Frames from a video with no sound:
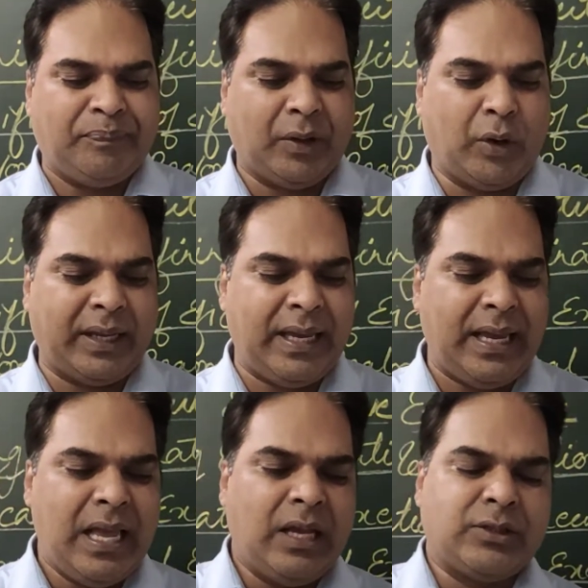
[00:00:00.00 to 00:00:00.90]

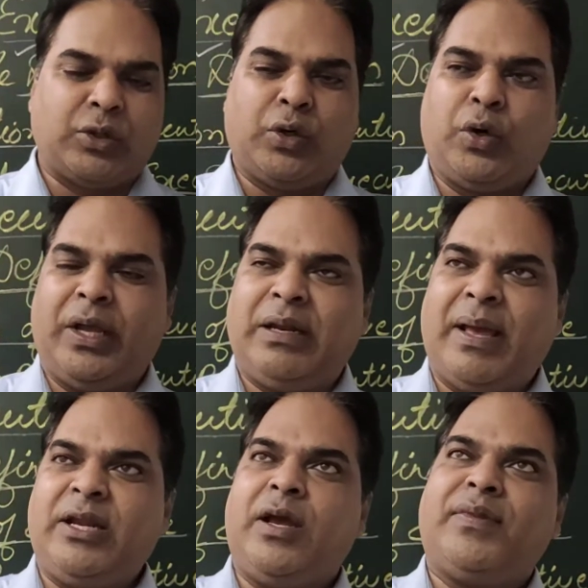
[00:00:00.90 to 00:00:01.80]
Okay, so in
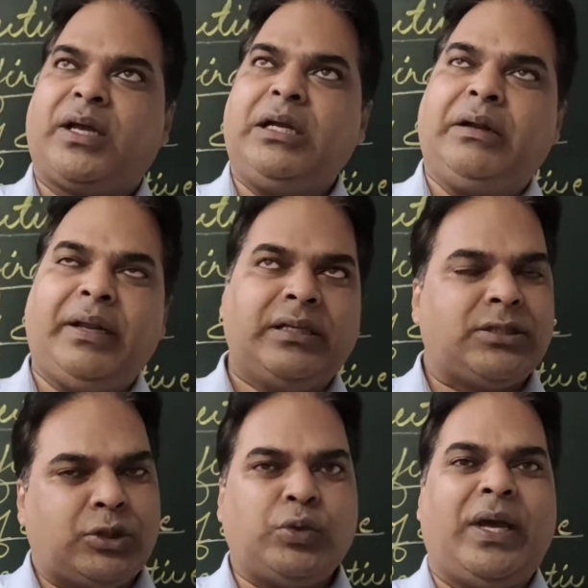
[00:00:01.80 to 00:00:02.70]
many of the countries,
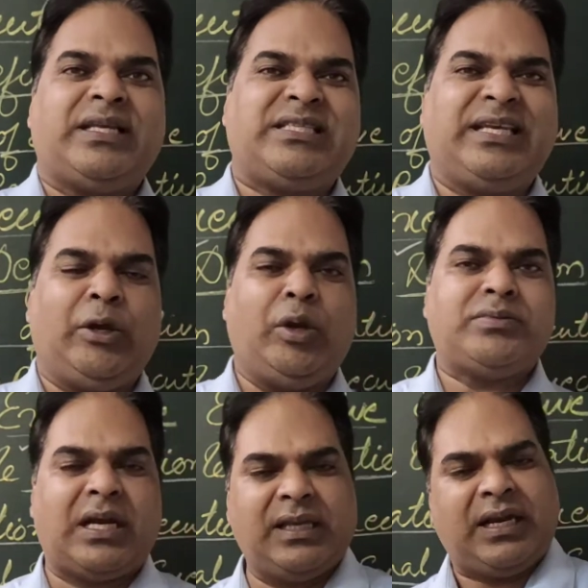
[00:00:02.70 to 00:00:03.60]
two executives
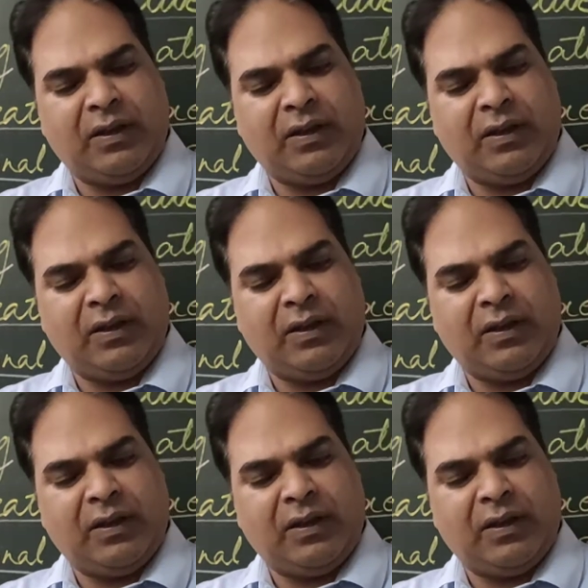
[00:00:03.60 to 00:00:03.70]
are there.